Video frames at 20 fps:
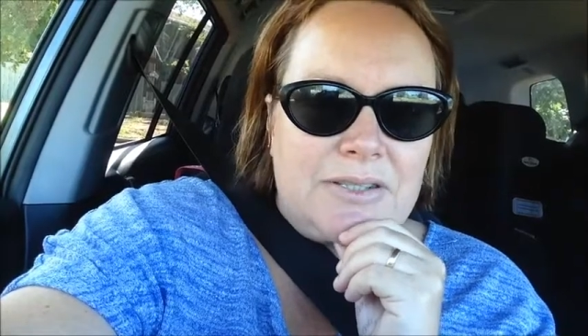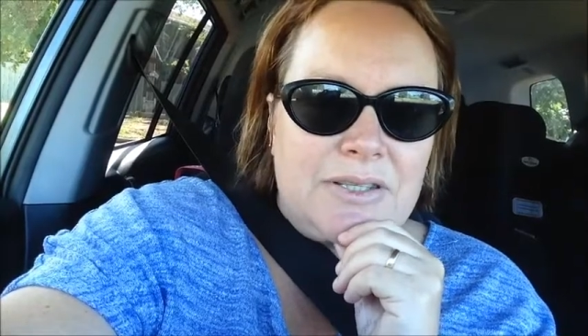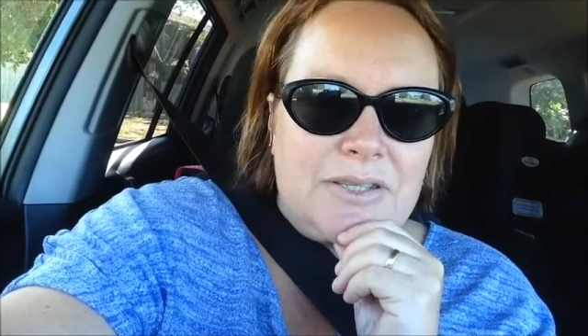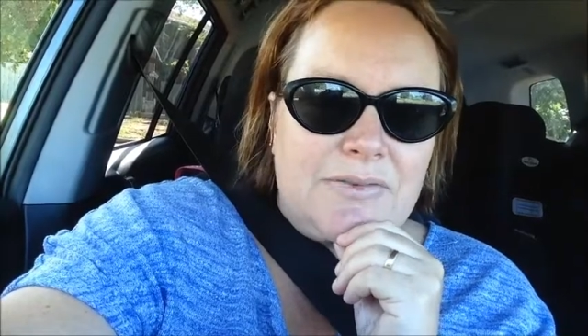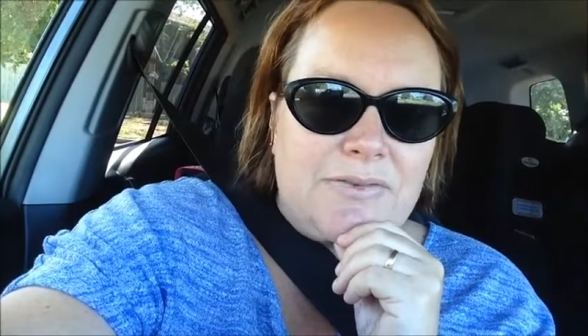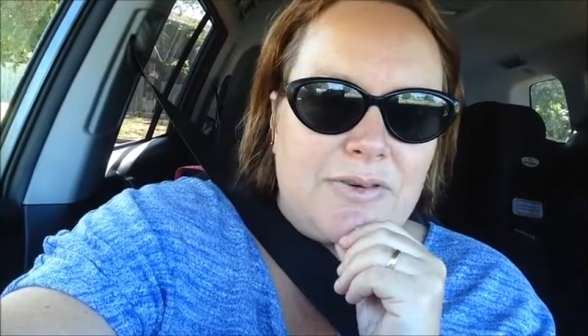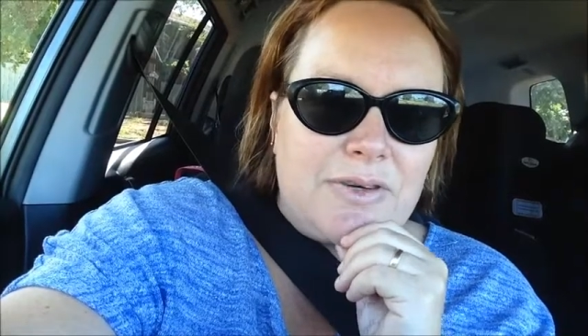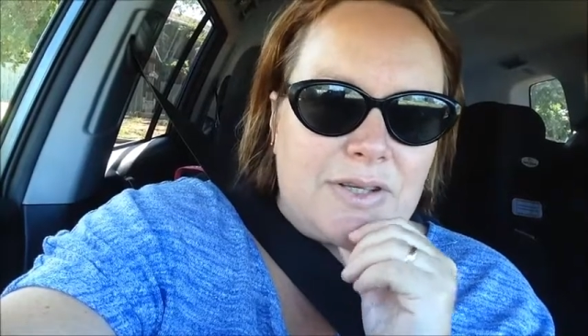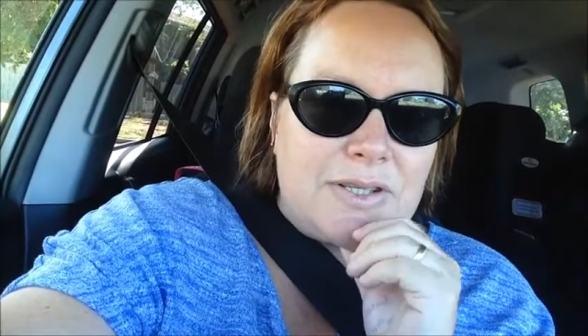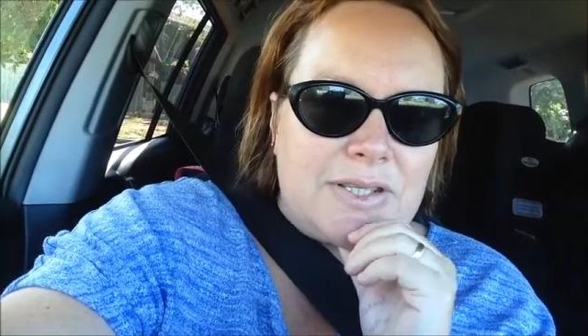did
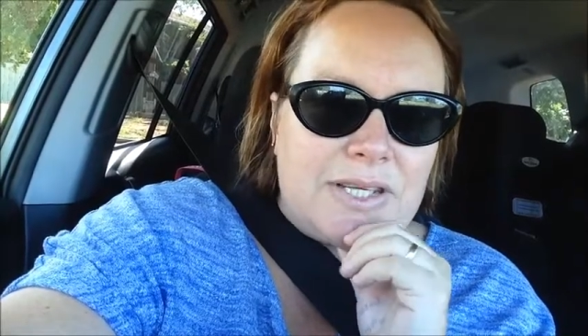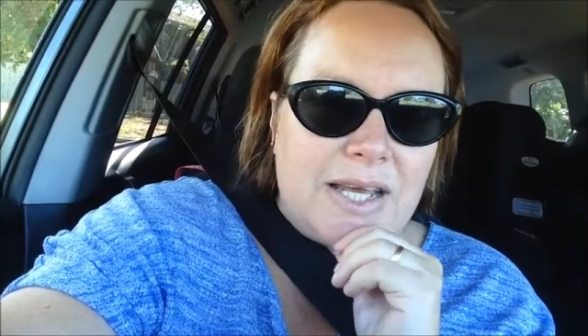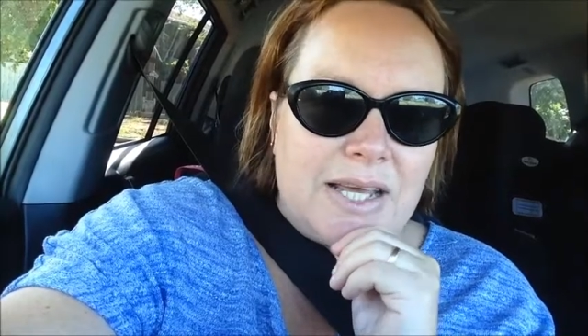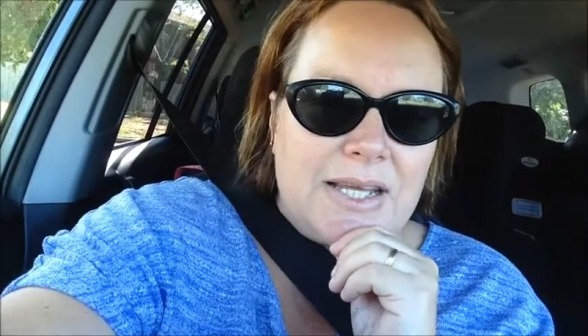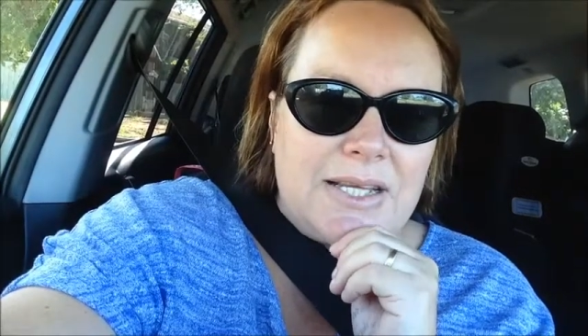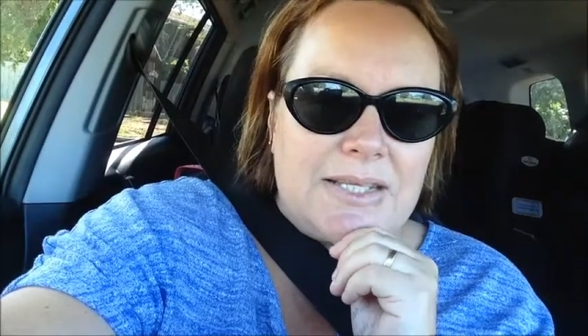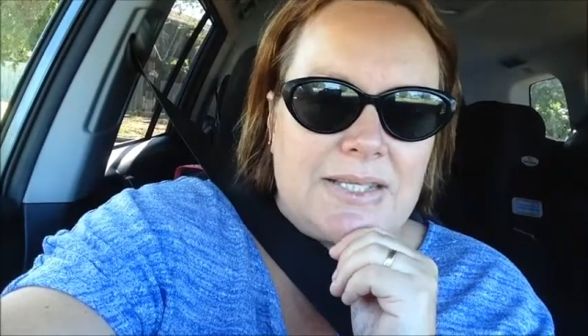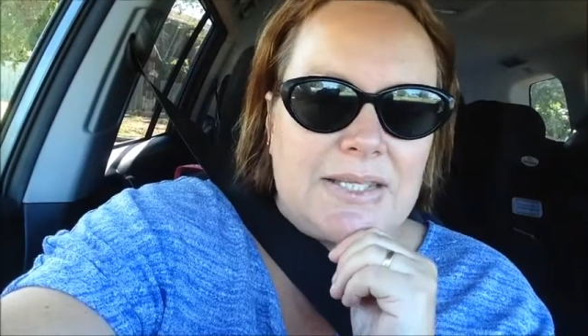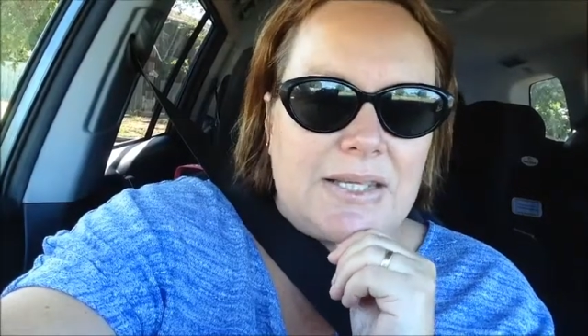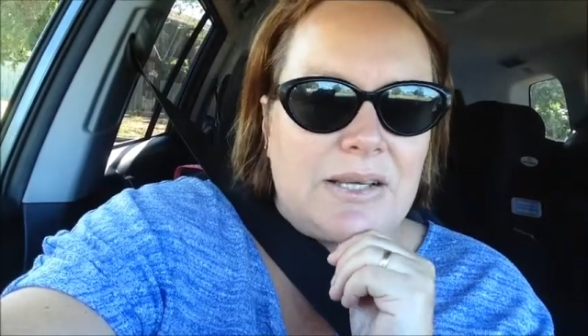the first
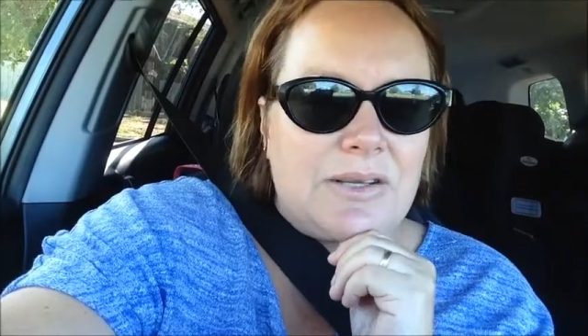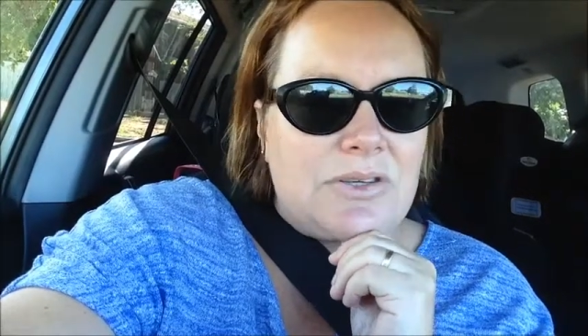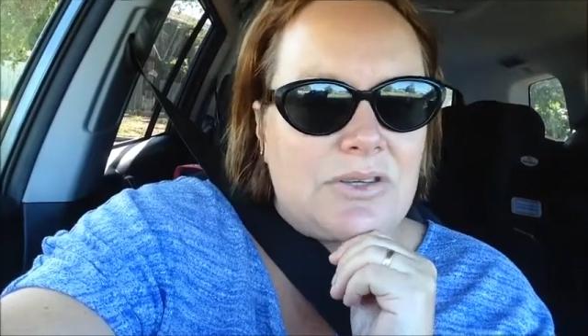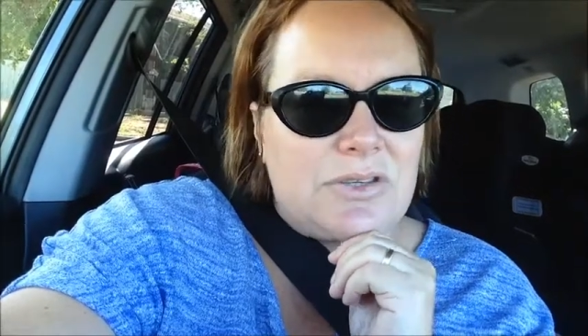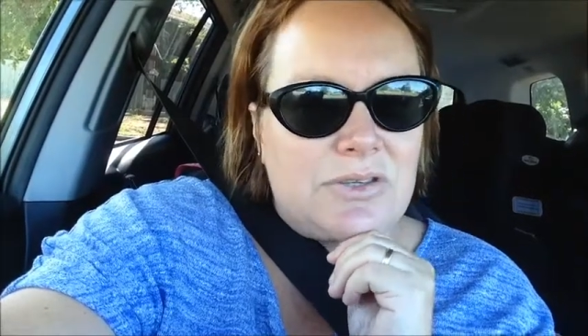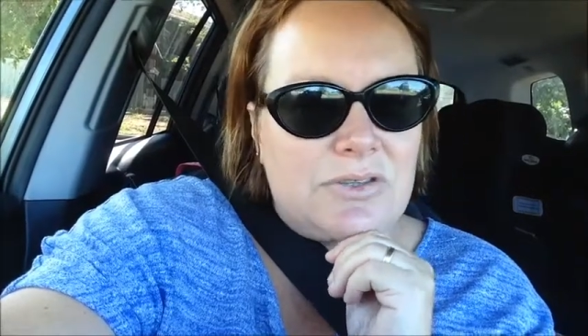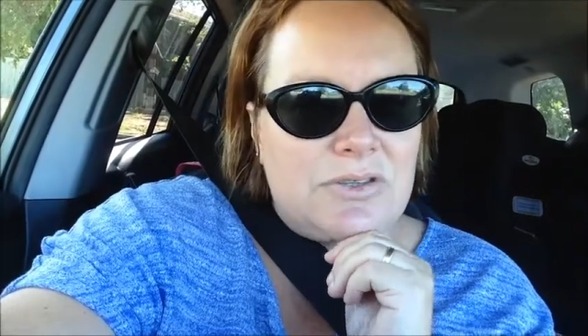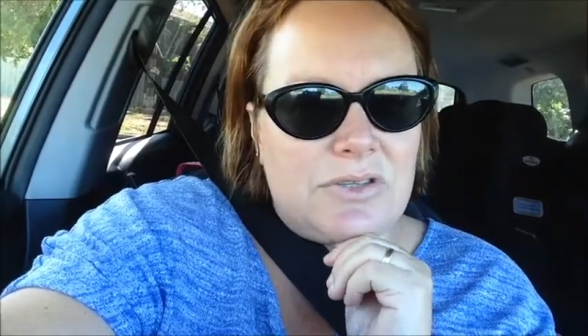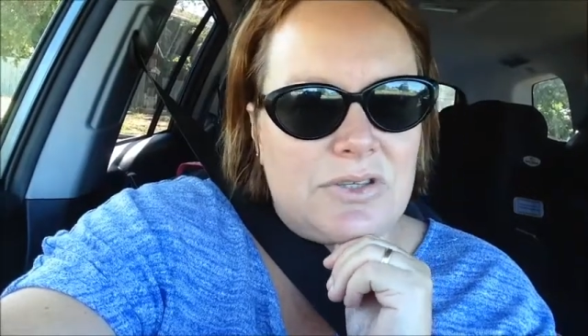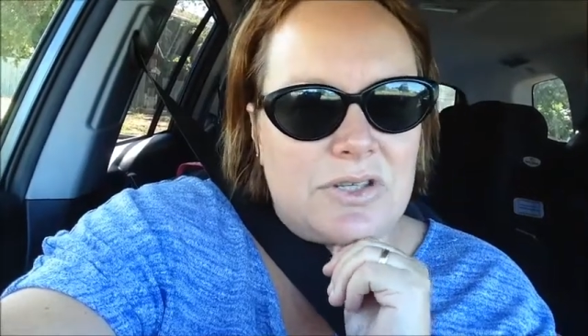aid
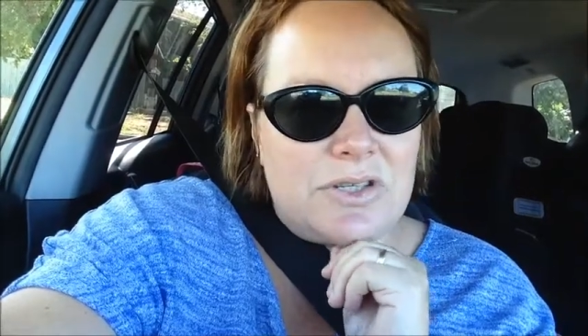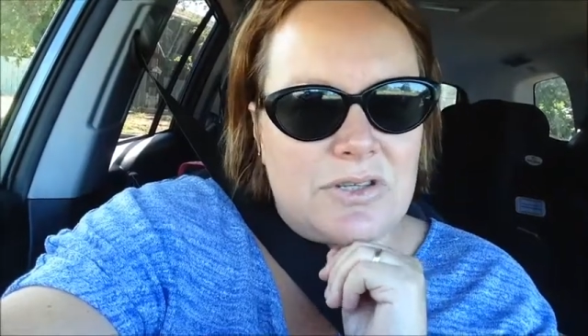section